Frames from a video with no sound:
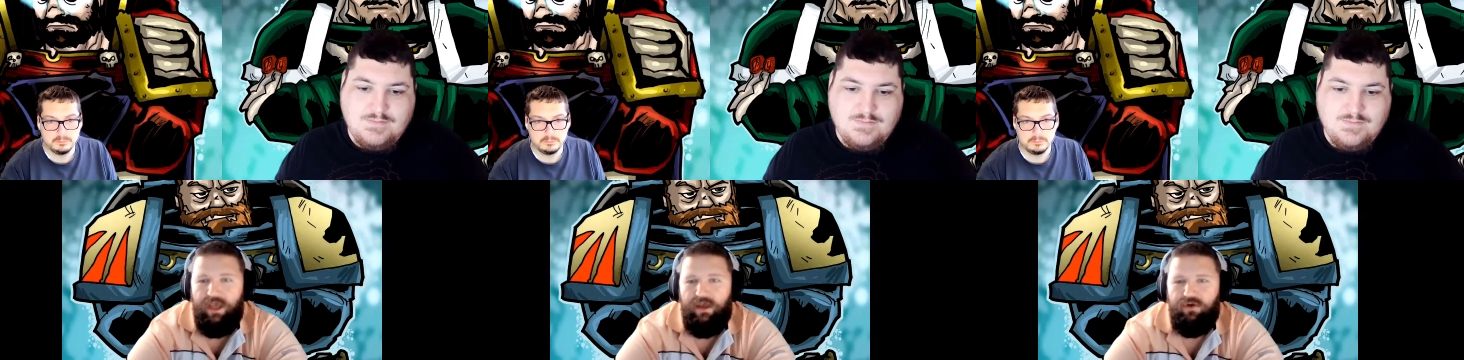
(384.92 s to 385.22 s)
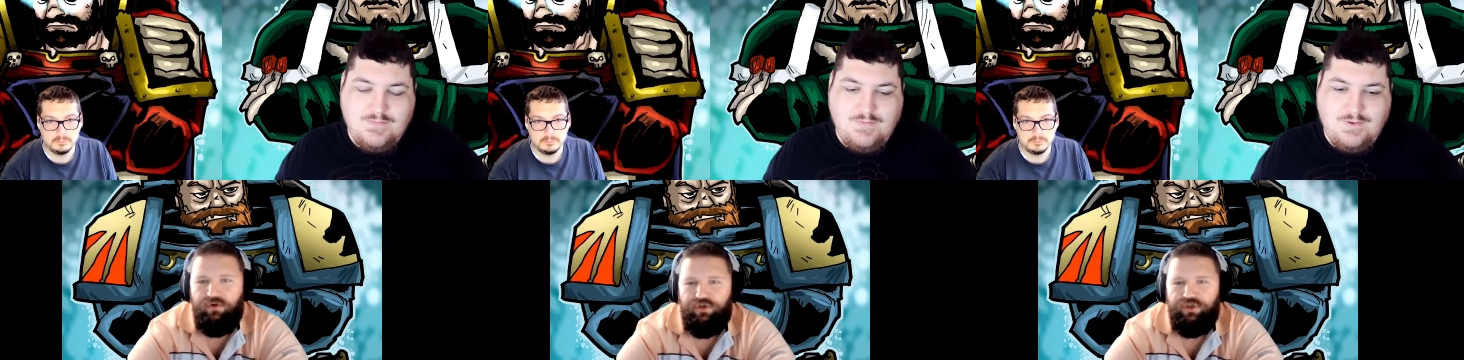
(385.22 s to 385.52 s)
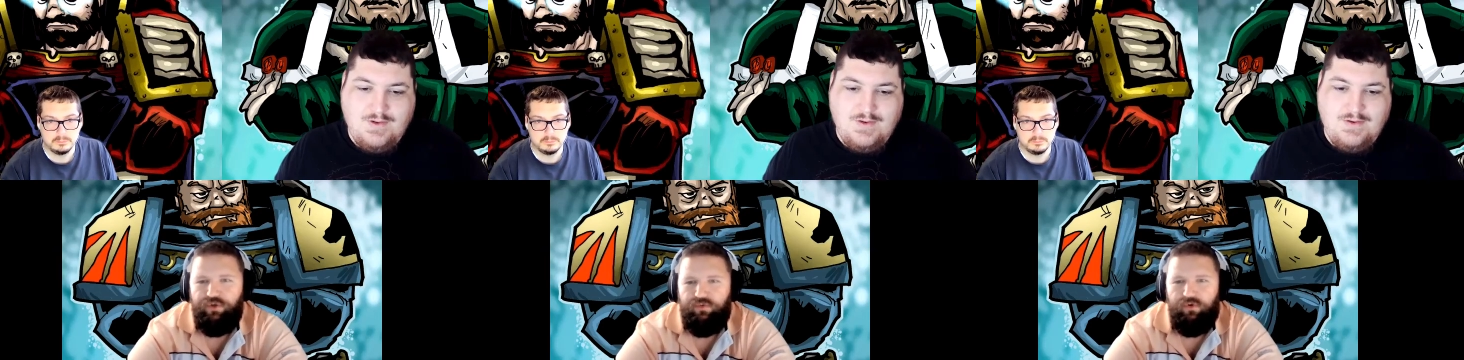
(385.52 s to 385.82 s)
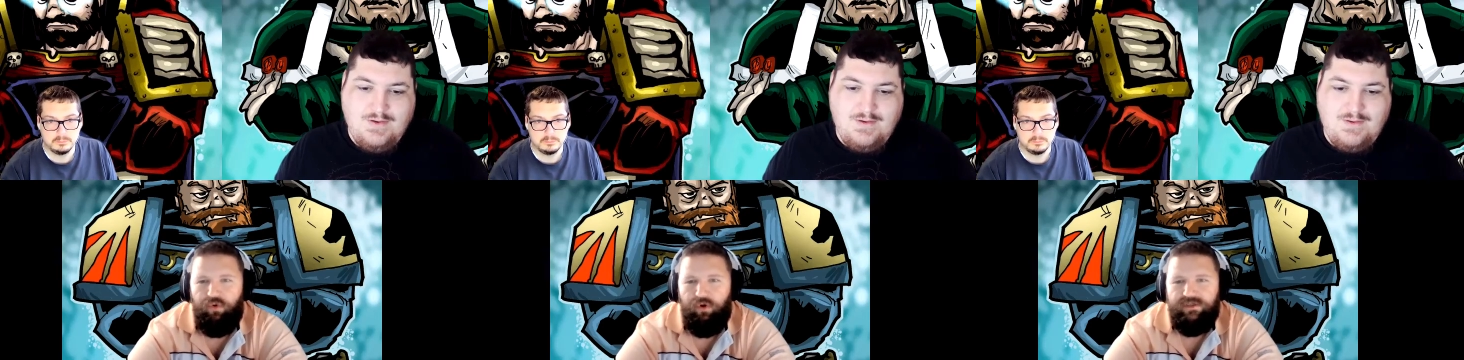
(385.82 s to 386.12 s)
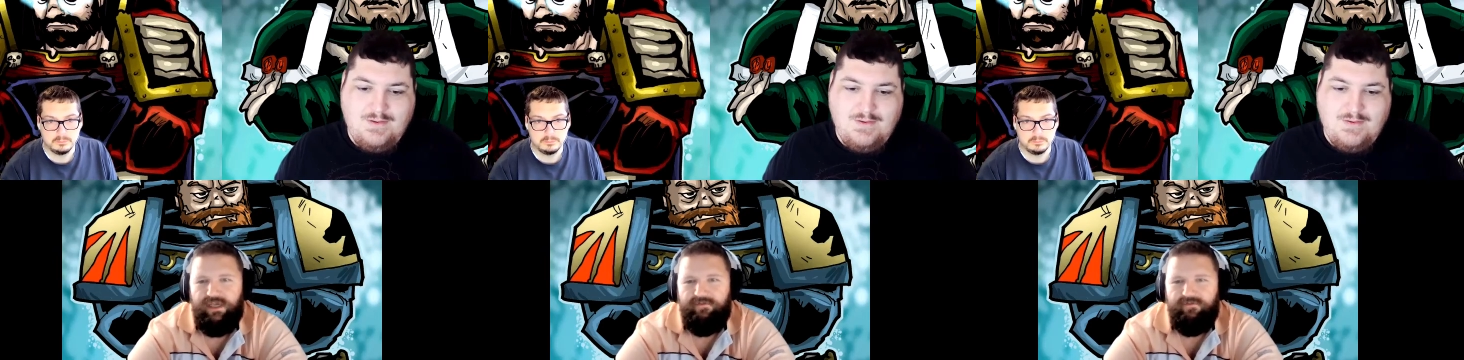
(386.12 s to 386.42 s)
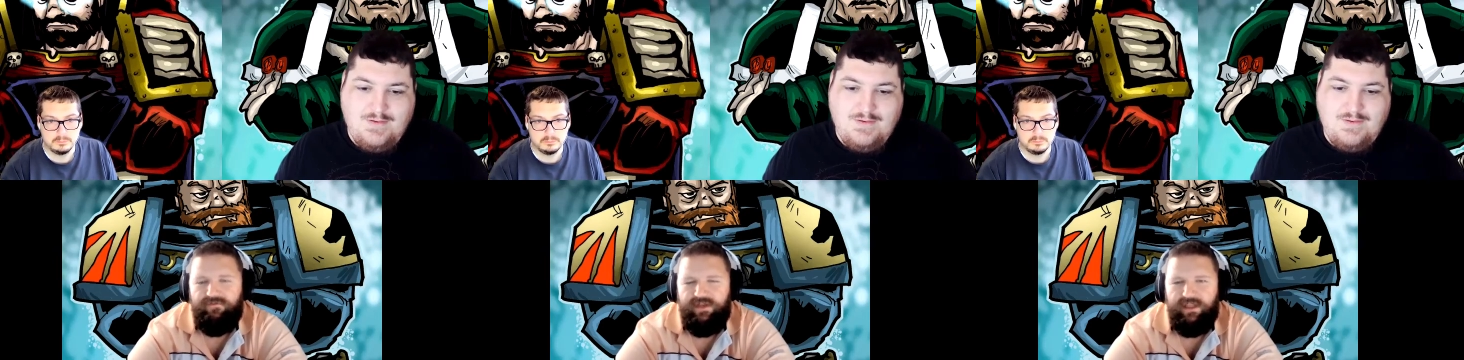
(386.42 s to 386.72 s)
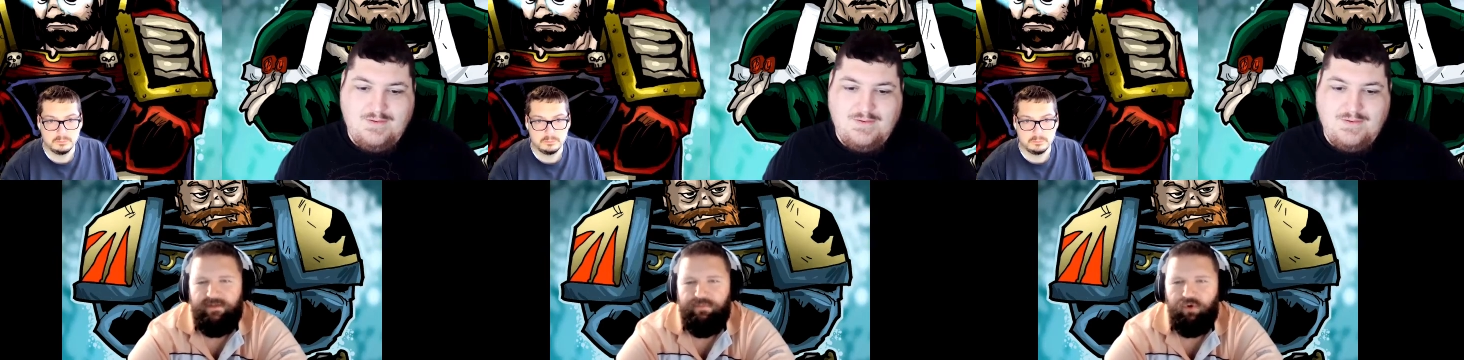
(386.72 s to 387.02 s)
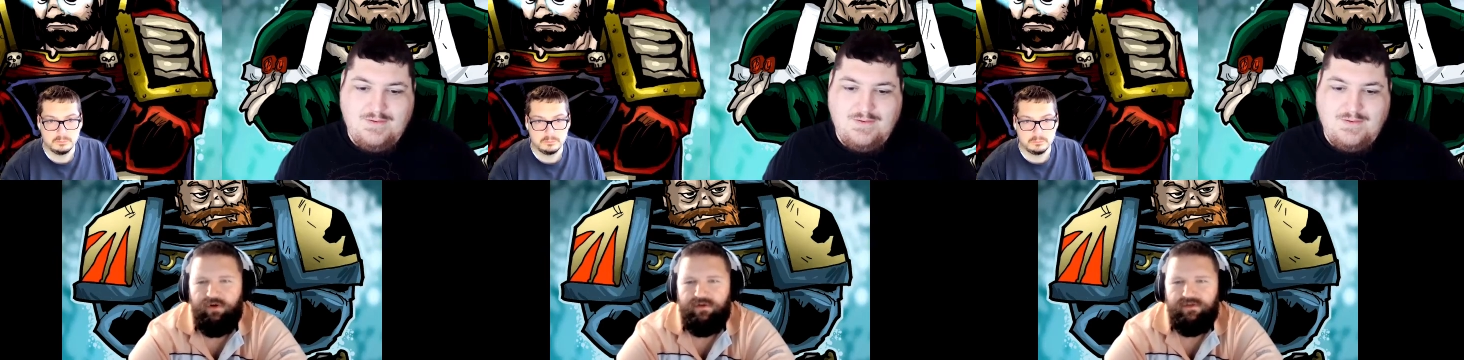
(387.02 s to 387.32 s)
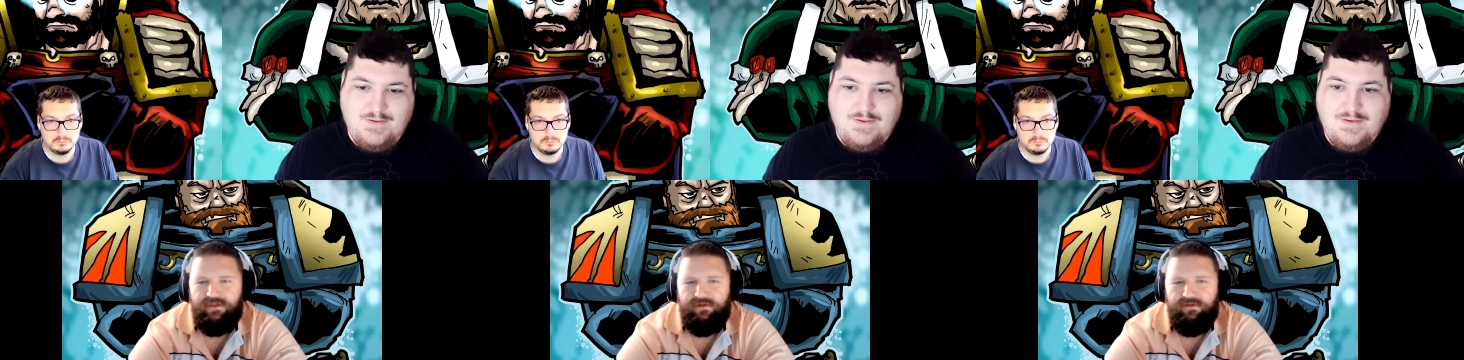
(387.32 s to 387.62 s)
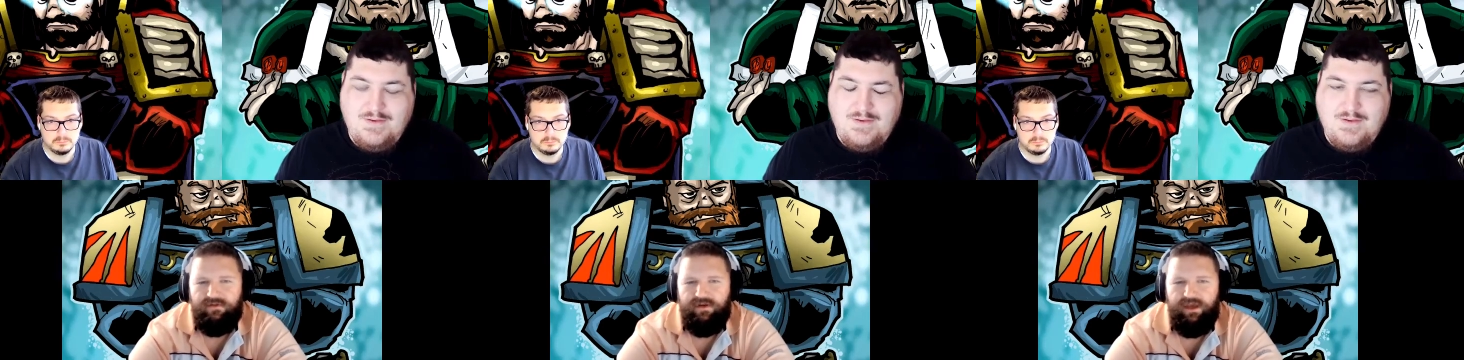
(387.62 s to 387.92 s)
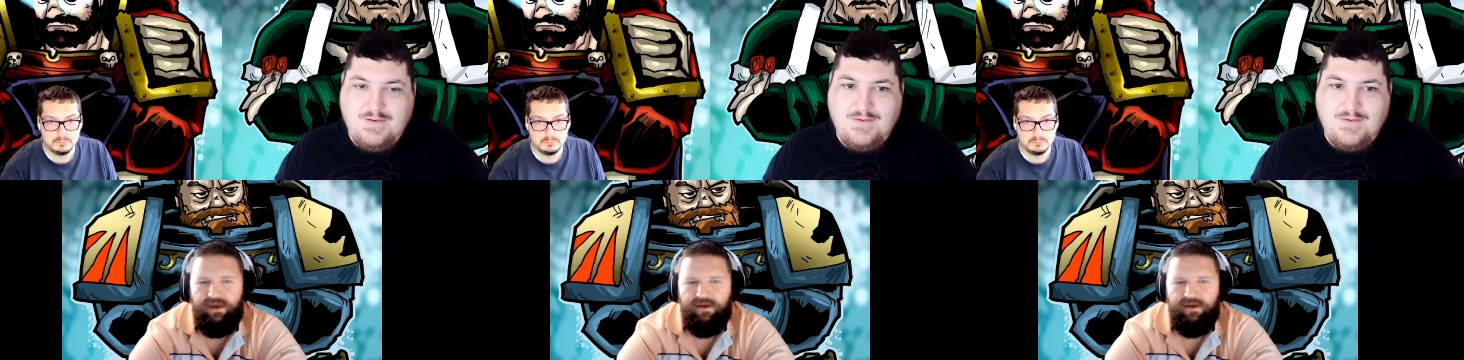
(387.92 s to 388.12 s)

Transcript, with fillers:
Speaker 1: shoot, orcs have teleporters and, uh,